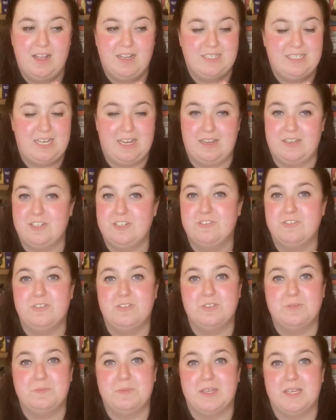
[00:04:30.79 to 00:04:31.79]

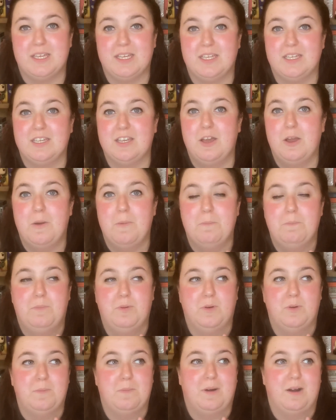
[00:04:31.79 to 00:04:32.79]
10-year-old me
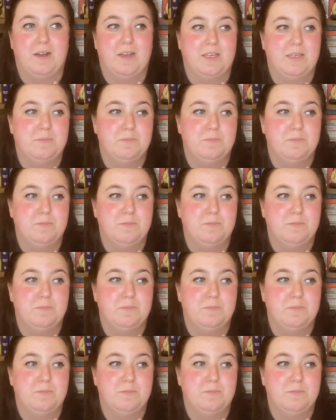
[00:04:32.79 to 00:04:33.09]
bought my